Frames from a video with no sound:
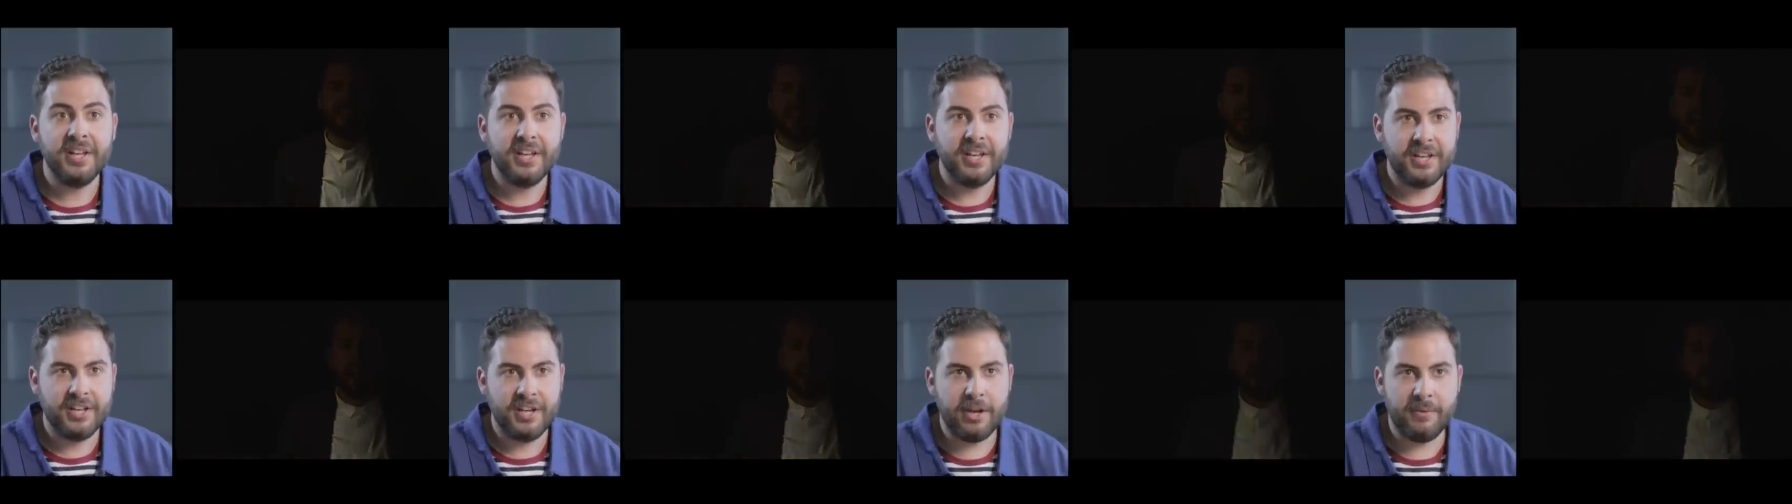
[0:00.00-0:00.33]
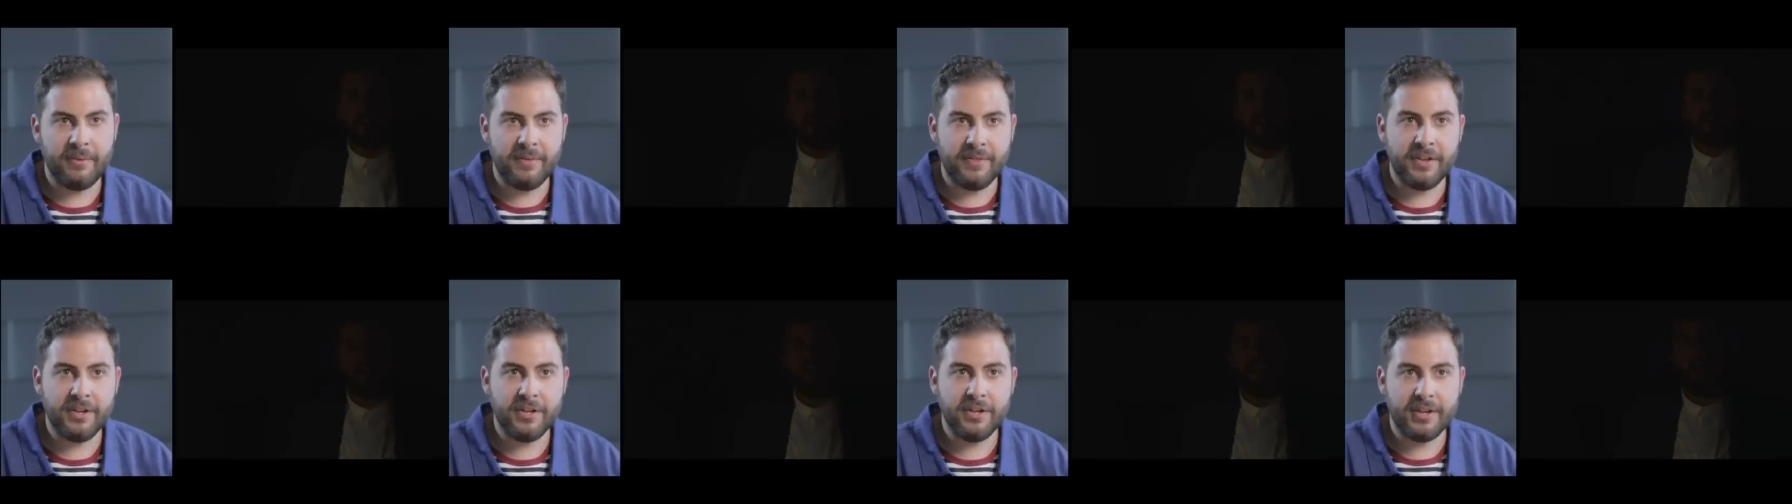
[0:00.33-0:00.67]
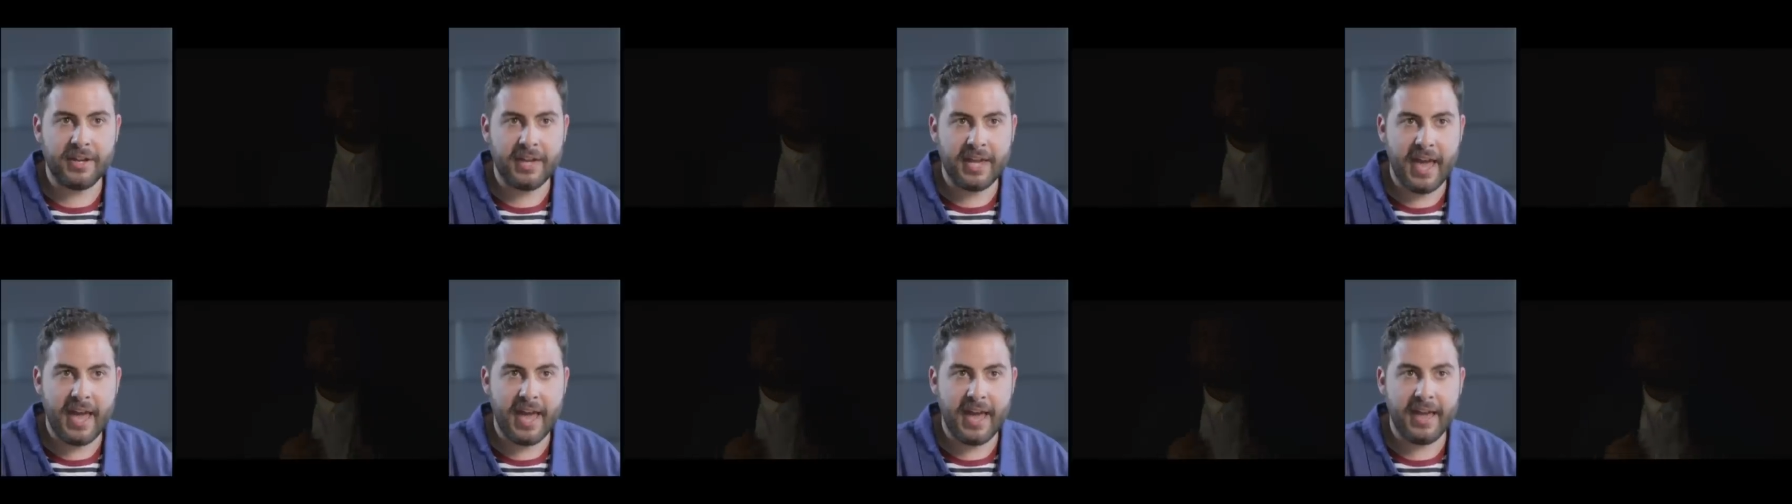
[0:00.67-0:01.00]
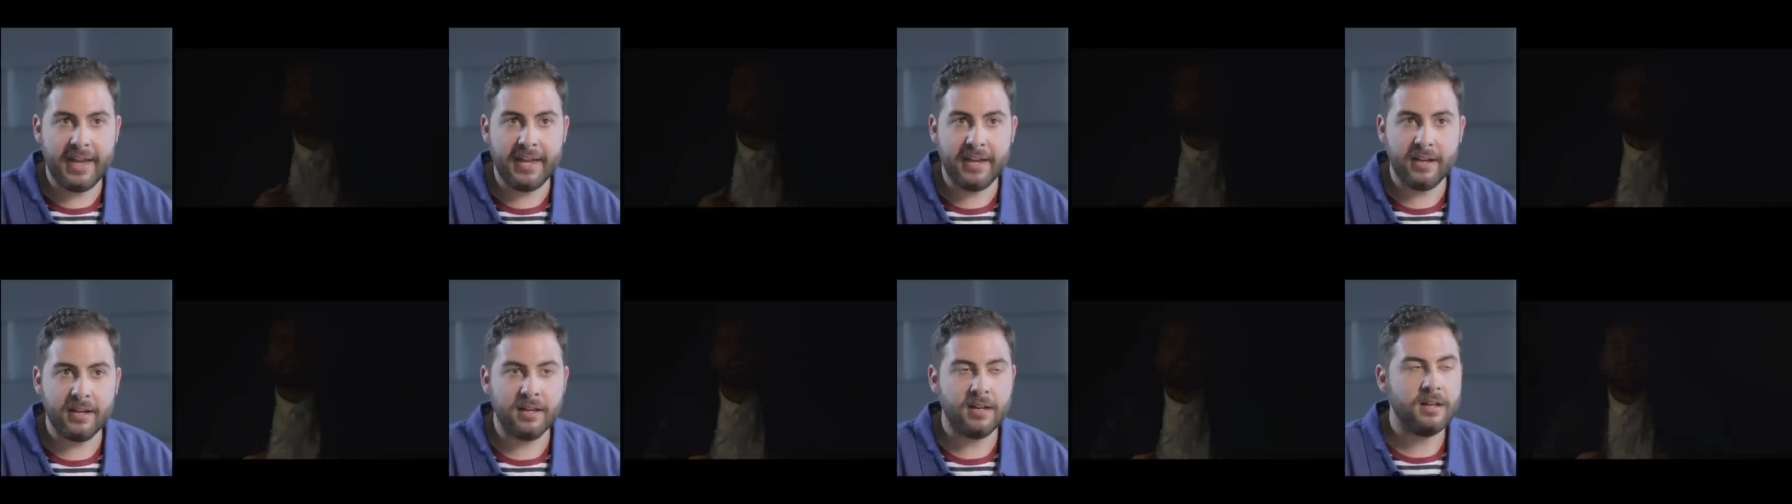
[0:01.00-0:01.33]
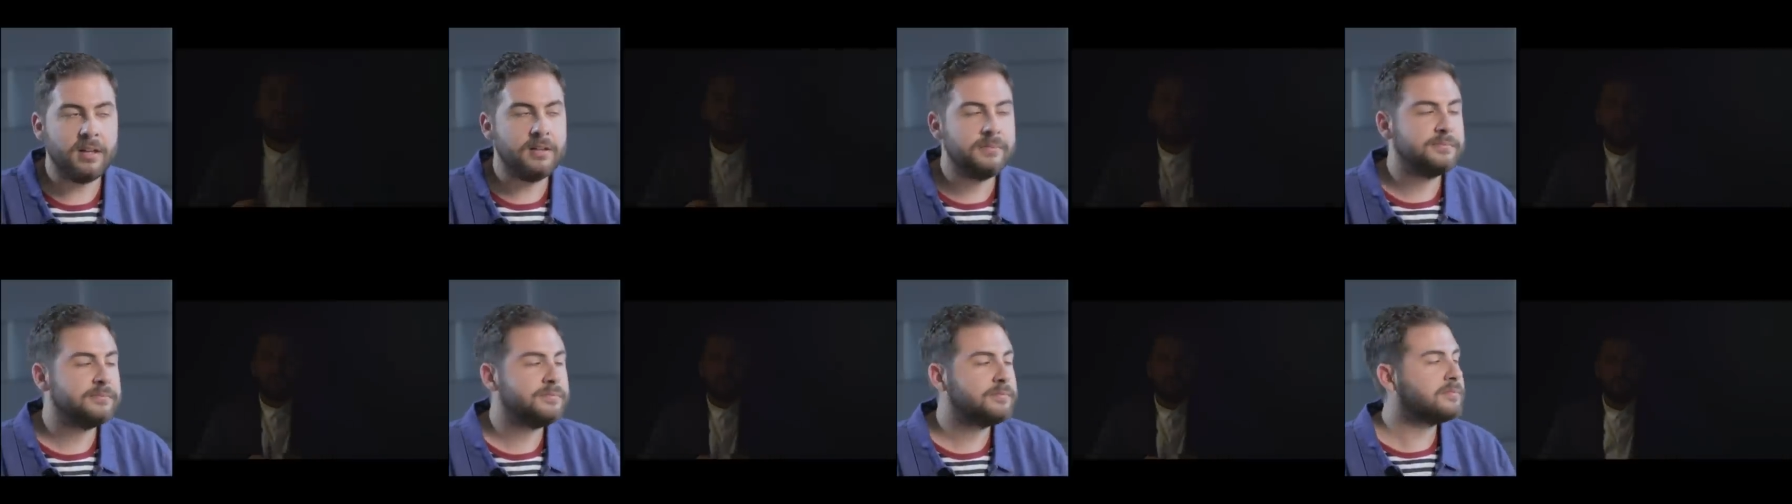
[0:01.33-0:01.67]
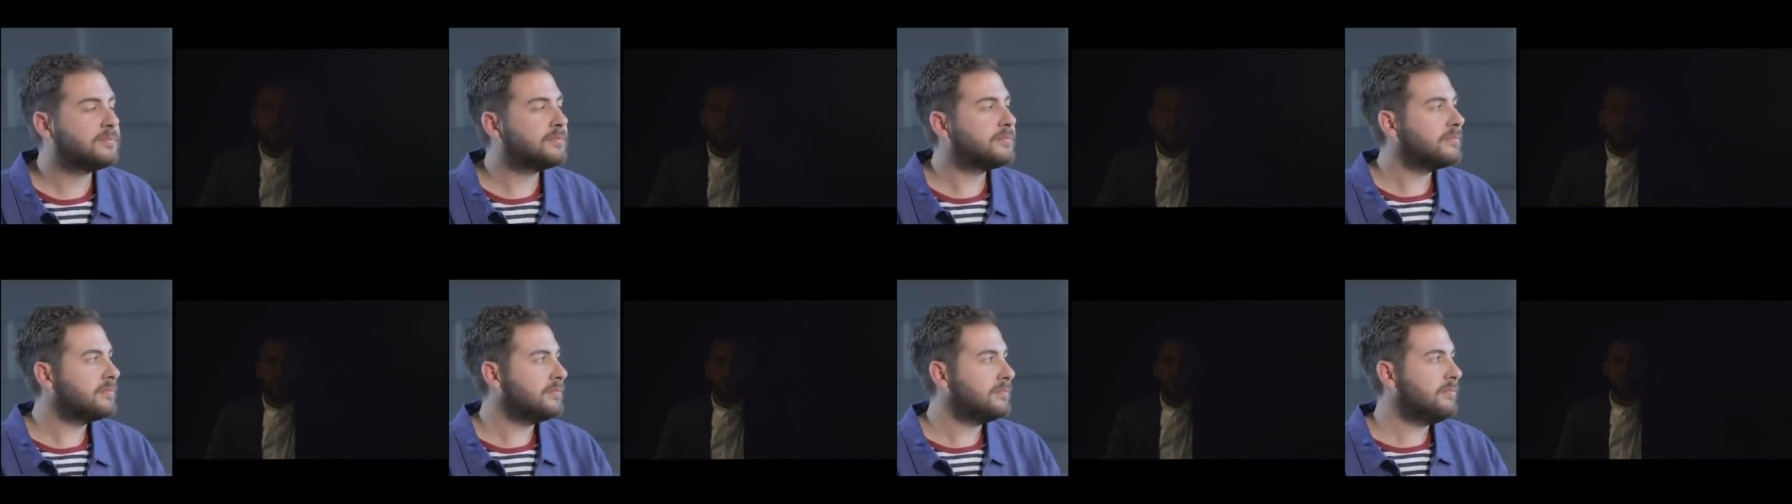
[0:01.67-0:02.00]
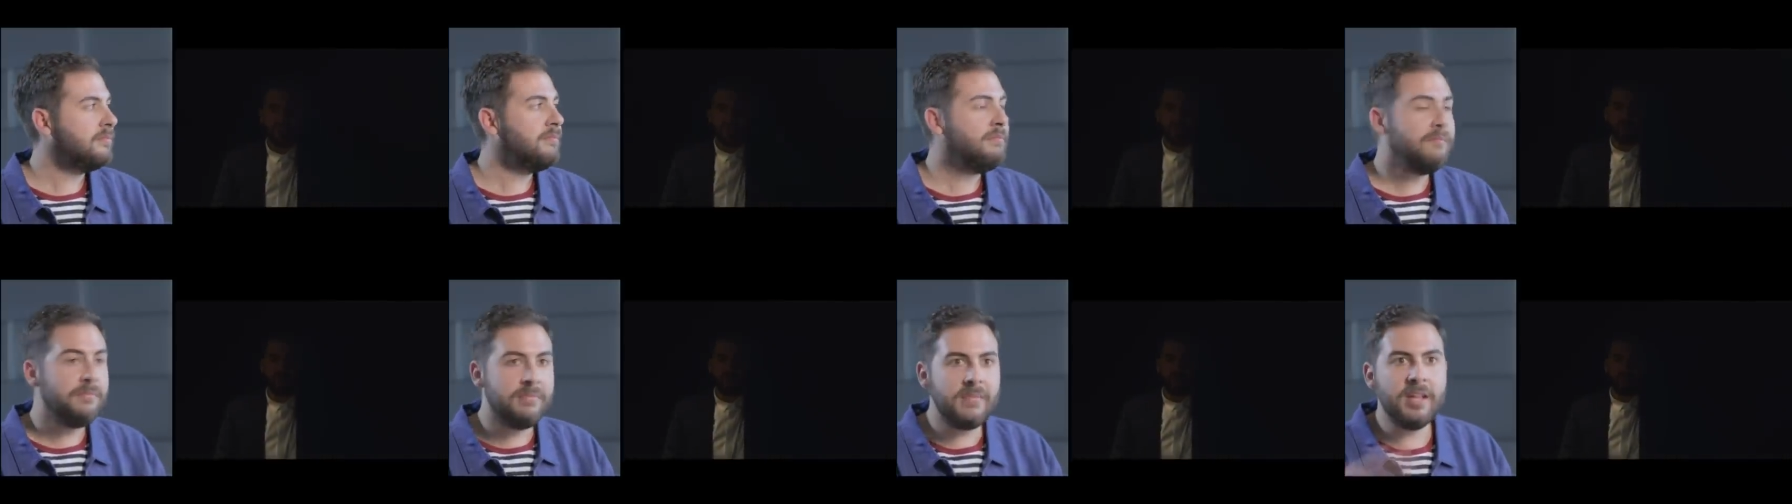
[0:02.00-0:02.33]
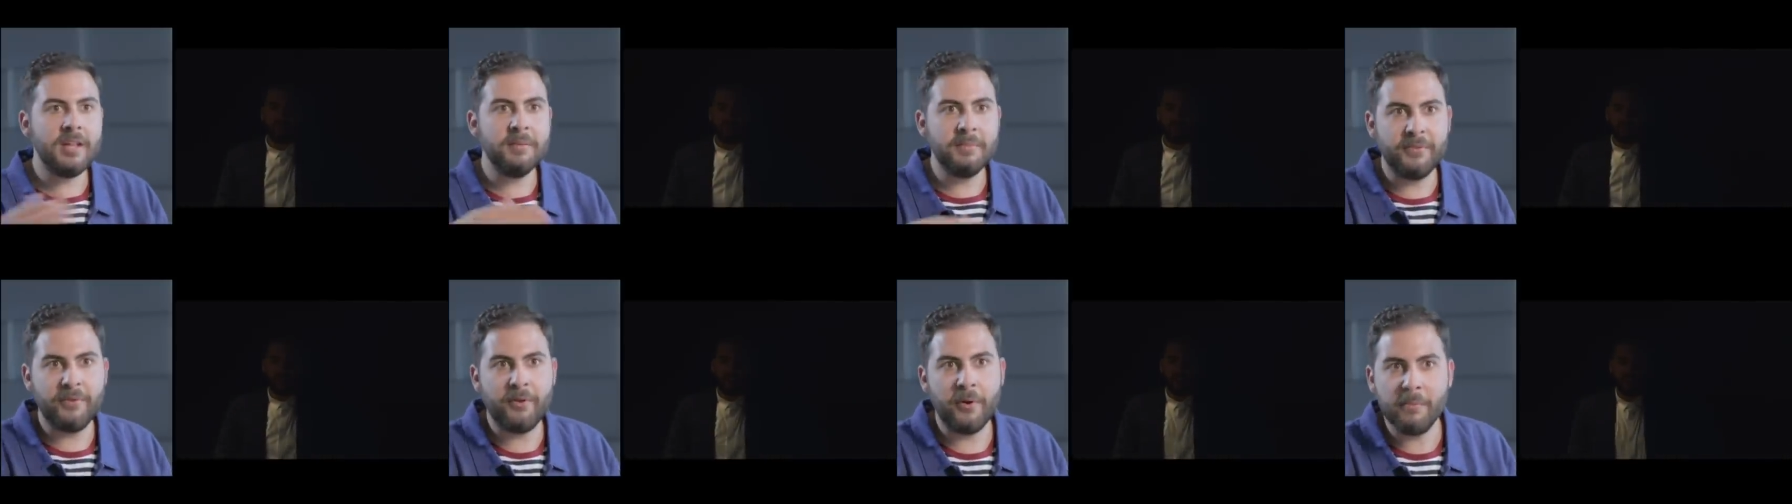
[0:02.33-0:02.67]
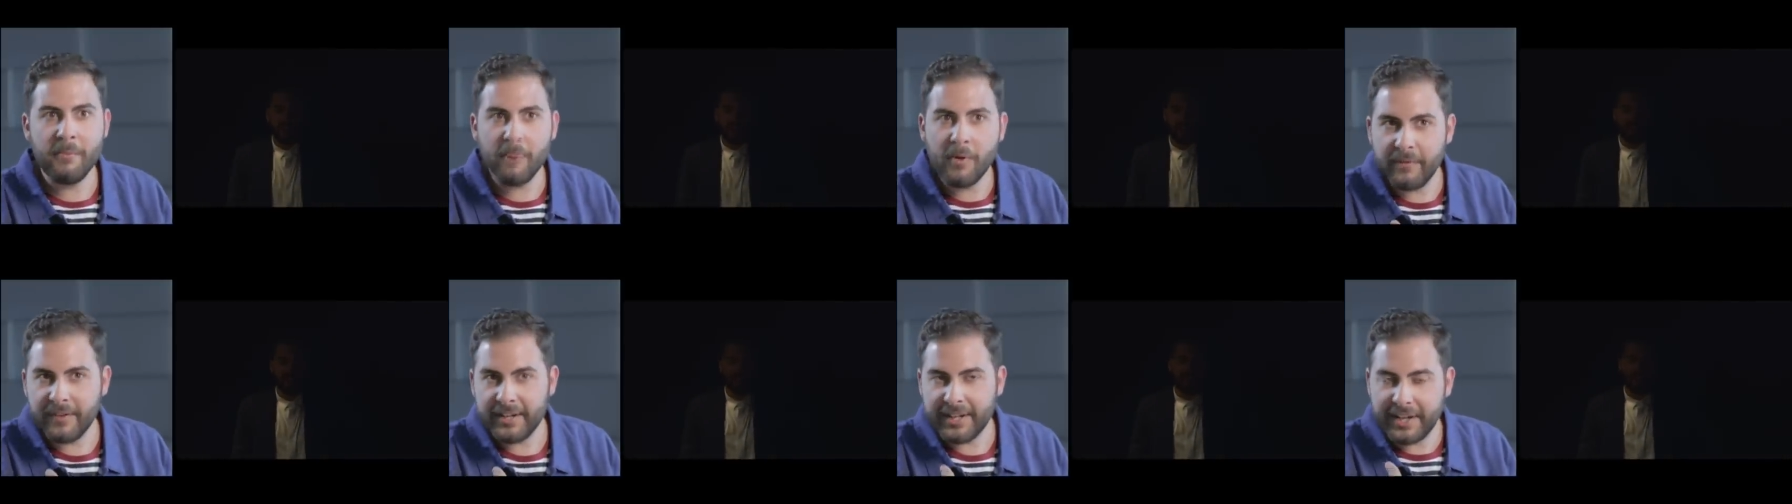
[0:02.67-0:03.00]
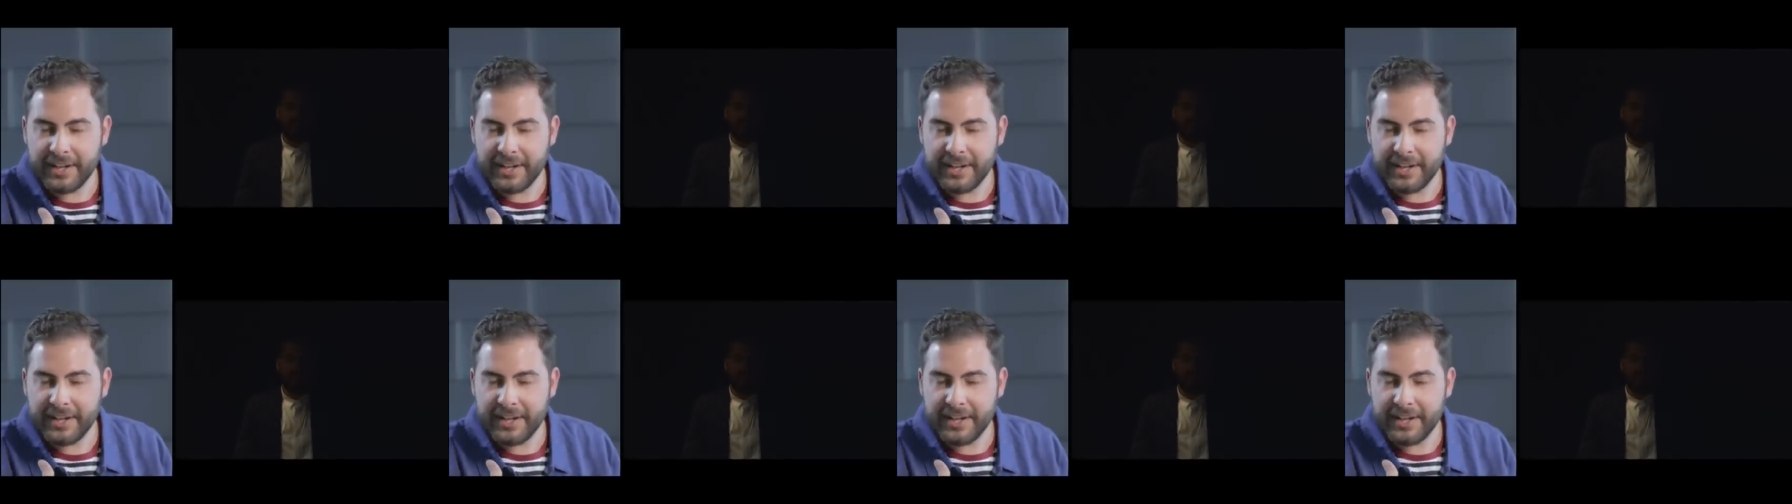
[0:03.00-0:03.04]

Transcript: here in the UK before moving